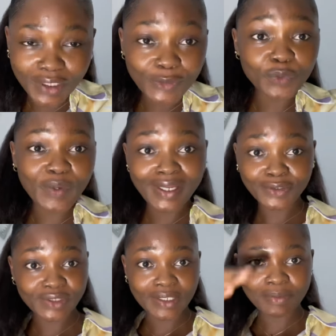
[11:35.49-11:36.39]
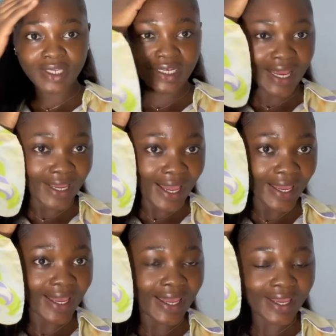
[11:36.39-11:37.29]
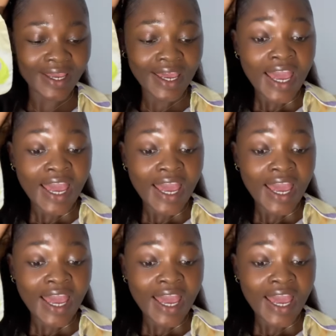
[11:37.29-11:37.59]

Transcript: I don't know why I just keep saying hi.